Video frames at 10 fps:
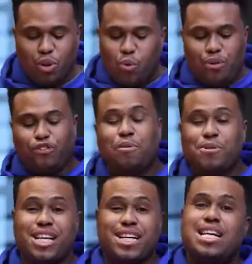with
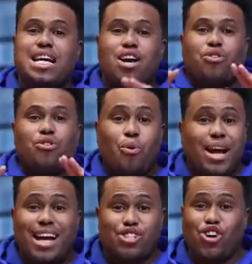Flipstik, the
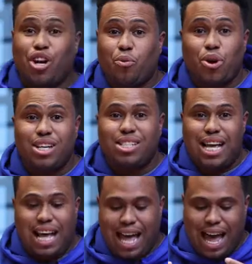way I started was,
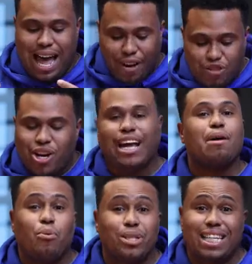after I
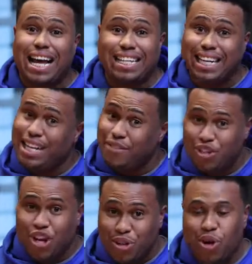came up with the idea, and if
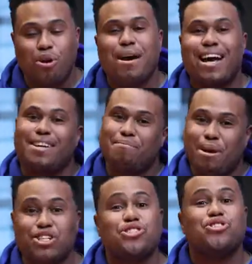you don't know about it,
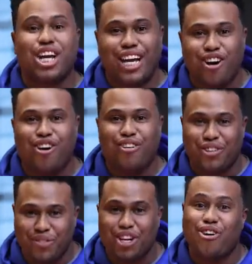make sure you check out
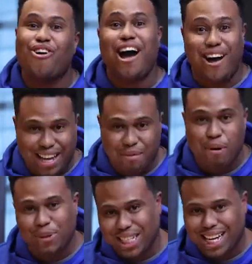the video on how I came
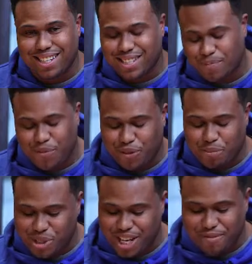up with the concept for
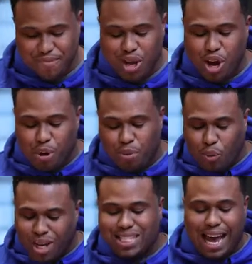Flipstik. But
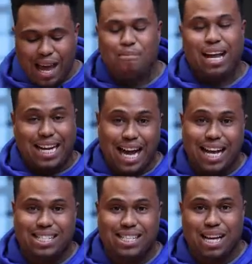once I had my
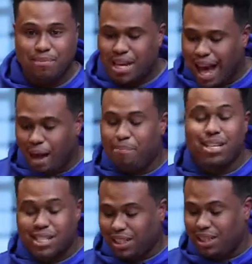concept, I
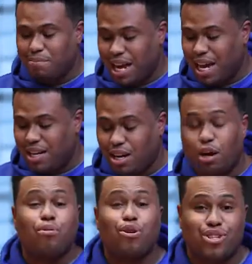basically made a
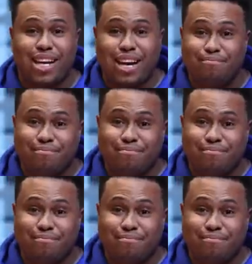prototype